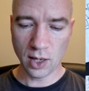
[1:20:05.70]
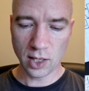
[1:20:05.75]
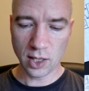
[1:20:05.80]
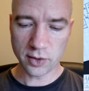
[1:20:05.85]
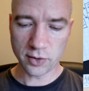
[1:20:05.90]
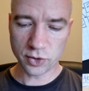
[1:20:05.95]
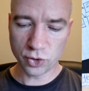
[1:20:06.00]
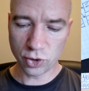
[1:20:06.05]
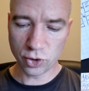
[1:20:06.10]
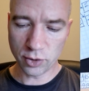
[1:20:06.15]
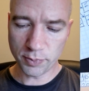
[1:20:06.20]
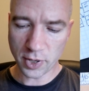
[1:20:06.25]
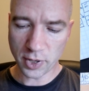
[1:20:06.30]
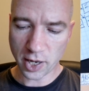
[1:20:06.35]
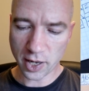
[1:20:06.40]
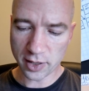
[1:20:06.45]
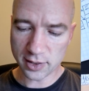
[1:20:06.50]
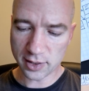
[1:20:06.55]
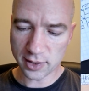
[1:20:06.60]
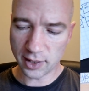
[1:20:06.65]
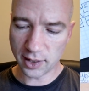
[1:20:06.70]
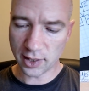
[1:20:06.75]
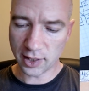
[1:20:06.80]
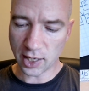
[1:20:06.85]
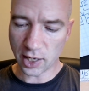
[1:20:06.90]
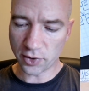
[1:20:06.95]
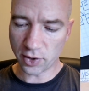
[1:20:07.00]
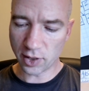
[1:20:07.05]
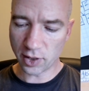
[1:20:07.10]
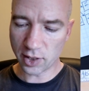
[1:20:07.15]
There are 2 paths leading
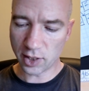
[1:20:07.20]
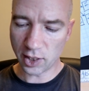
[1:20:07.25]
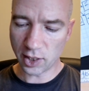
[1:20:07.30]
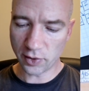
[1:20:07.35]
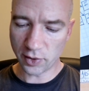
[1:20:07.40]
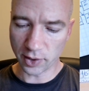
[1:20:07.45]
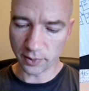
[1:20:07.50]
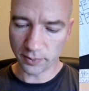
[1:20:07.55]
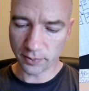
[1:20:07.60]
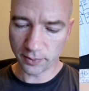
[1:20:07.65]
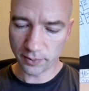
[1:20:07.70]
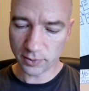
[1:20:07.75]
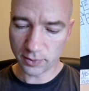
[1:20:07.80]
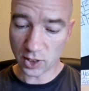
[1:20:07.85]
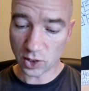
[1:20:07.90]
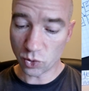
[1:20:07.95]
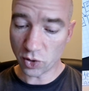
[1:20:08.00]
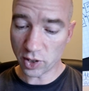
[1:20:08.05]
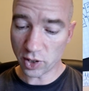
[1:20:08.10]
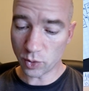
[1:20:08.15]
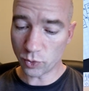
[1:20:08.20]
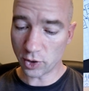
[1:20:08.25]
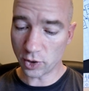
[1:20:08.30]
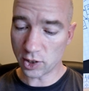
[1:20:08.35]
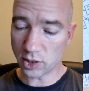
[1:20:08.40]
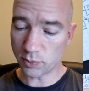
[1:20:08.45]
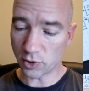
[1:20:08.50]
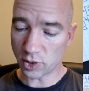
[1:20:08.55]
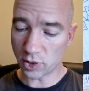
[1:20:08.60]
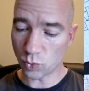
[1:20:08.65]
out of the clearing. The northern one
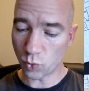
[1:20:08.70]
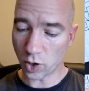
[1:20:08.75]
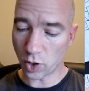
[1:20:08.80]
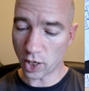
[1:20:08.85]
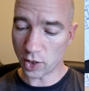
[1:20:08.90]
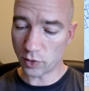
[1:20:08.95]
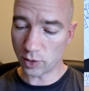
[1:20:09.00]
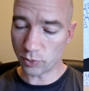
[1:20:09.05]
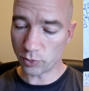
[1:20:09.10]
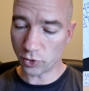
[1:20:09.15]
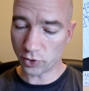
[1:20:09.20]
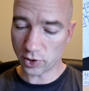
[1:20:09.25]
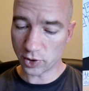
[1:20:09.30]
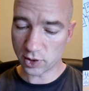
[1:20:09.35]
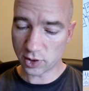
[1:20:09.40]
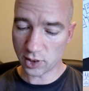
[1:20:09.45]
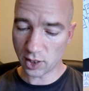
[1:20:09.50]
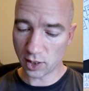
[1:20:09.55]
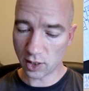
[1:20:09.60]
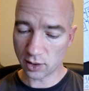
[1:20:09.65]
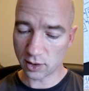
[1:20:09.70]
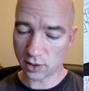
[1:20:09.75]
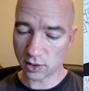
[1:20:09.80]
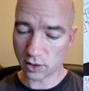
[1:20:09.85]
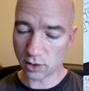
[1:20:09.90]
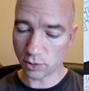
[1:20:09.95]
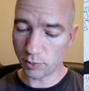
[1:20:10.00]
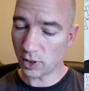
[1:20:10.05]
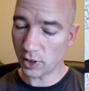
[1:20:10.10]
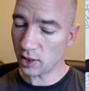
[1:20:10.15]
is much wider and more distinct, as
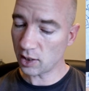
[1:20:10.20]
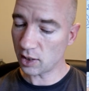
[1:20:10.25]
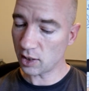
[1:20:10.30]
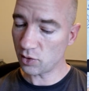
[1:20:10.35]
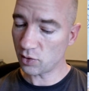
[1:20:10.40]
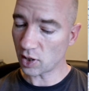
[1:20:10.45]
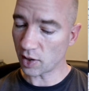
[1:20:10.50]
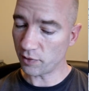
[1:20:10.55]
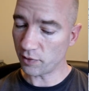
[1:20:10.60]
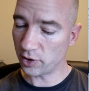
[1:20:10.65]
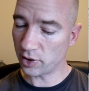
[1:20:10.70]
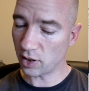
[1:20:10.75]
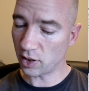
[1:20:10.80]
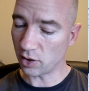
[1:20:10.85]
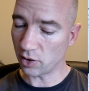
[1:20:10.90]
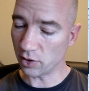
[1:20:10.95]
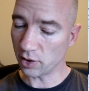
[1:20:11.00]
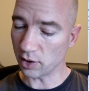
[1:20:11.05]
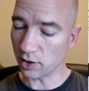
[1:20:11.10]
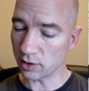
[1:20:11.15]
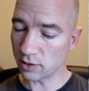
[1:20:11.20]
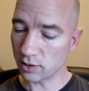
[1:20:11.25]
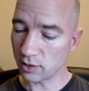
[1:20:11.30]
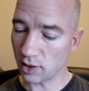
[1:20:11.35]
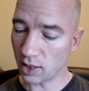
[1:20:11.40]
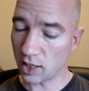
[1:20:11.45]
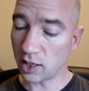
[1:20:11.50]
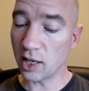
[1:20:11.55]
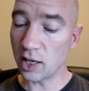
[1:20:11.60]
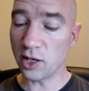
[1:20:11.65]
though many had travelled along it.
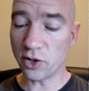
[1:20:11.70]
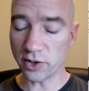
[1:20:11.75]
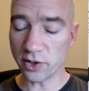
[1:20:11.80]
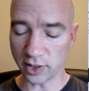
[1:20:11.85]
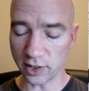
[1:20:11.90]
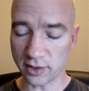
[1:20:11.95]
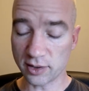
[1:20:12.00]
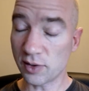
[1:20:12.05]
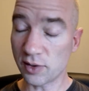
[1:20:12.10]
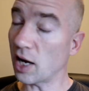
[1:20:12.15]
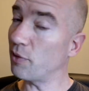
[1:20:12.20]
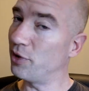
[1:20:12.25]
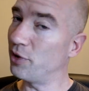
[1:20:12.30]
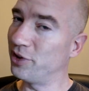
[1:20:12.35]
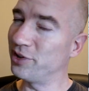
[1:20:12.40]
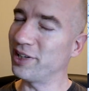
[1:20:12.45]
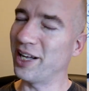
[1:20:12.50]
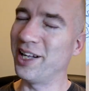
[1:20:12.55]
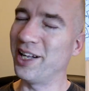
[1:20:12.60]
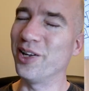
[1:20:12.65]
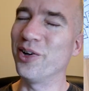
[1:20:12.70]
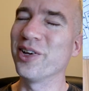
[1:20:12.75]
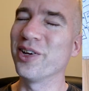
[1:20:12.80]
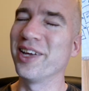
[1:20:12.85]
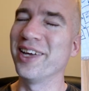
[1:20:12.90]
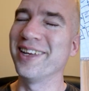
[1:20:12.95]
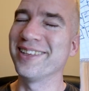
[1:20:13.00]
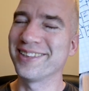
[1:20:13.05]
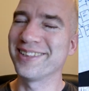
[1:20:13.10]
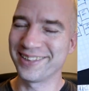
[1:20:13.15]
Travelled along
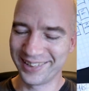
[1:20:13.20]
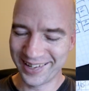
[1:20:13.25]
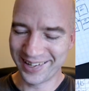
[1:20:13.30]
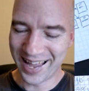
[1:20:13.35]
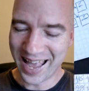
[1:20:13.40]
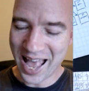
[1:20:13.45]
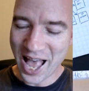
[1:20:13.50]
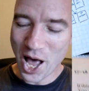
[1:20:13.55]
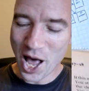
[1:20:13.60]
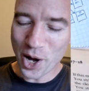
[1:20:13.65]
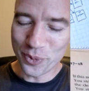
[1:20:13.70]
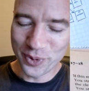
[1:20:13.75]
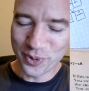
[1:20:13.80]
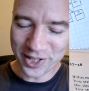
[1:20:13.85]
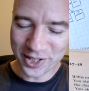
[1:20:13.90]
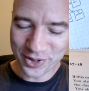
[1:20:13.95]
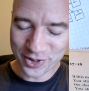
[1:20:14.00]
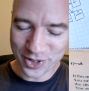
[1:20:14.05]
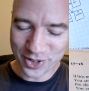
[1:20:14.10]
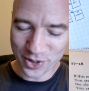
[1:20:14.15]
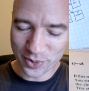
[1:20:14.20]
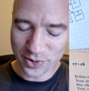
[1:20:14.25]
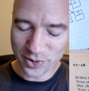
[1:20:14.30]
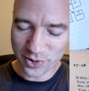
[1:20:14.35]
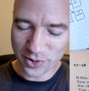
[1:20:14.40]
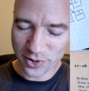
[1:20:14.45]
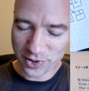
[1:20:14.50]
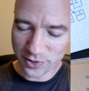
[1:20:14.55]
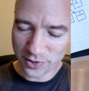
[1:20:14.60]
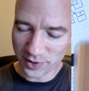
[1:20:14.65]
it. Will you go
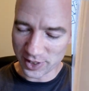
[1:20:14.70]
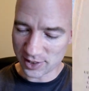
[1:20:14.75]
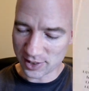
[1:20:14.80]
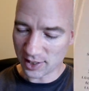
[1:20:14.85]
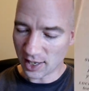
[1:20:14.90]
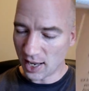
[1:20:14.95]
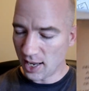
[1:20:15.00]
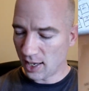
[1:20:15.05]
north or east?